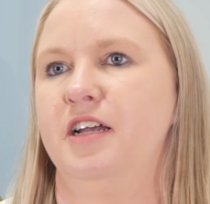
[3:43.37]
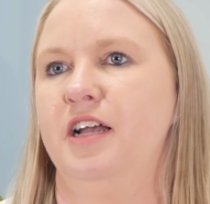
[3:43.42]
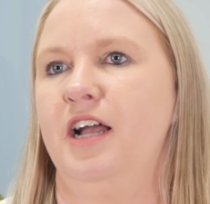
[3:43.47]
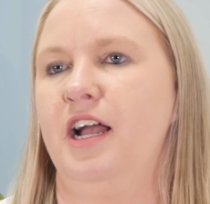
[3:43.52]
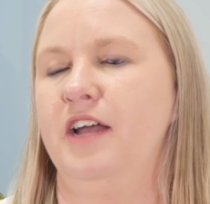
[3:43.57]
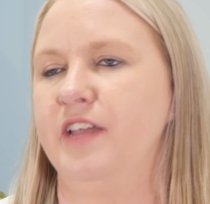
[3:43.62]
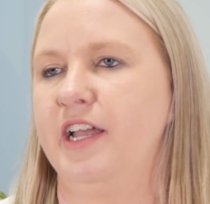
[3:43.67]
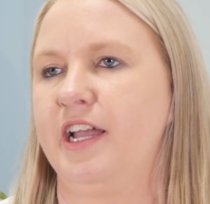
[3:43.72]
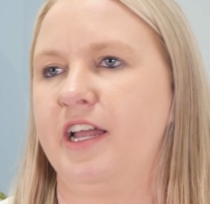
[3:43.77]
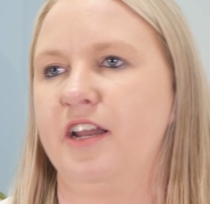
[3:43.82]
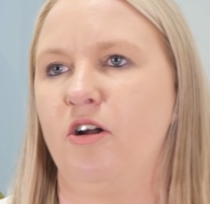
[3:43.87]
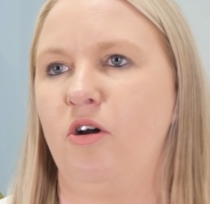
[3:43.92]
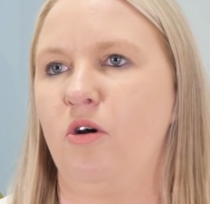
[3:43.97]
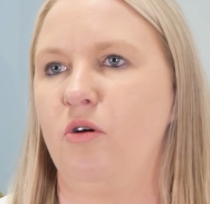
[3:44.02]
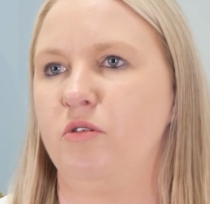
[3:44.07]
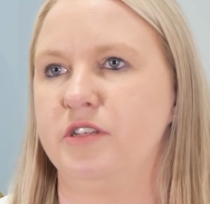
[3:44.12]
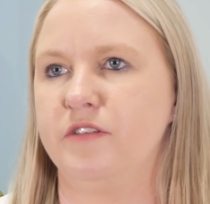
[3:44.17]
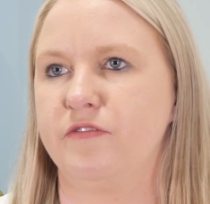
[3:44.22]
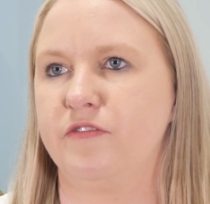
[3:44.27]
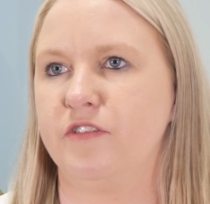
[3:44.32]
and they get a
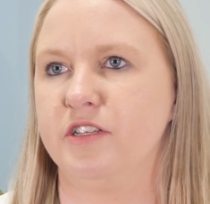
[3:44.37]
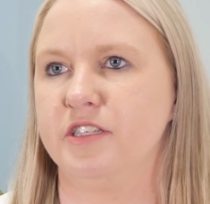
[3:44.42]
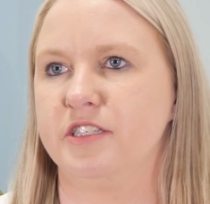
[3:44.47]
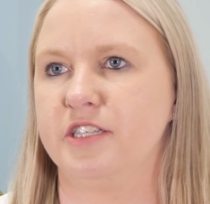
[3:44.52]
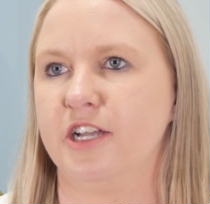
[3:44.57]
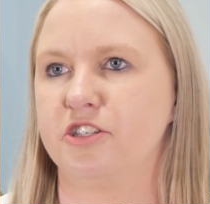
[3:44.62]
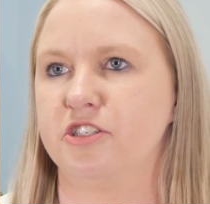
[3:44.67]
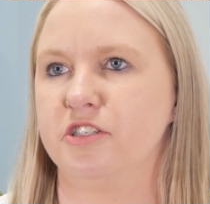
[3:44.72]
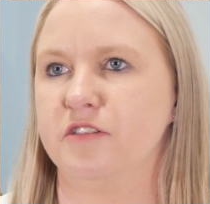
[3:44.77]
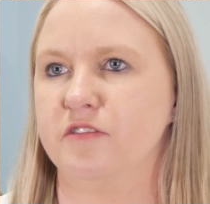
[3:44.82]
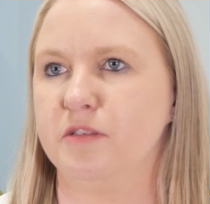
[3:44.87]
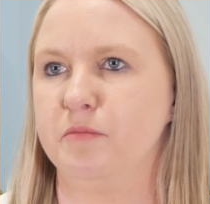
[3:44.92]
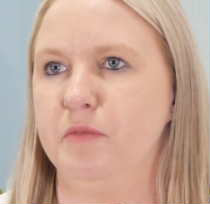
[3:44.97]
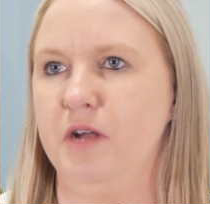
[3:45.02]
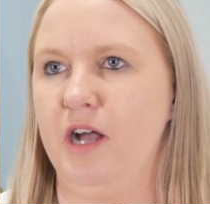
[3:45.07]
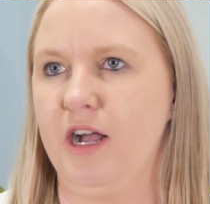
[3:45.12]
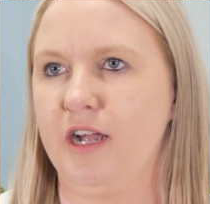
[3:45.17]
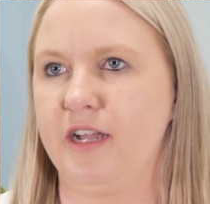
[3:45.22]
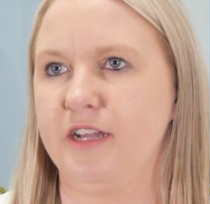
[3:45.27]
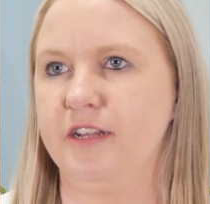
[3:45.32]
whole different section of the
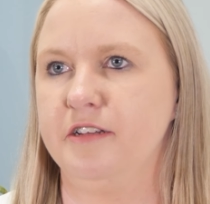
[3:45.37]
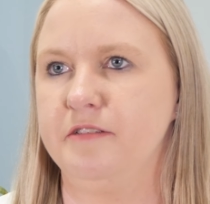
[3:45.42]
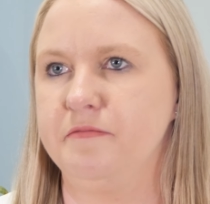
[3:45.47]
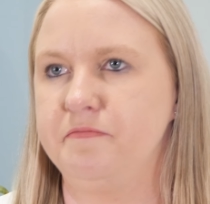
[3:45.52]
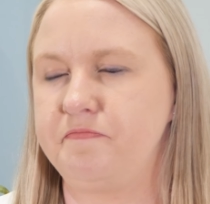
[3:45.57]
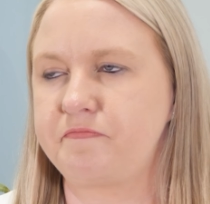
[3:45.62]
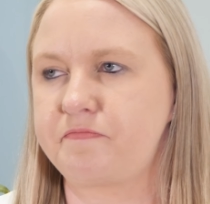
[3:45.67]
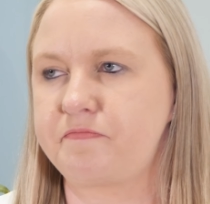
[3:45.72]
market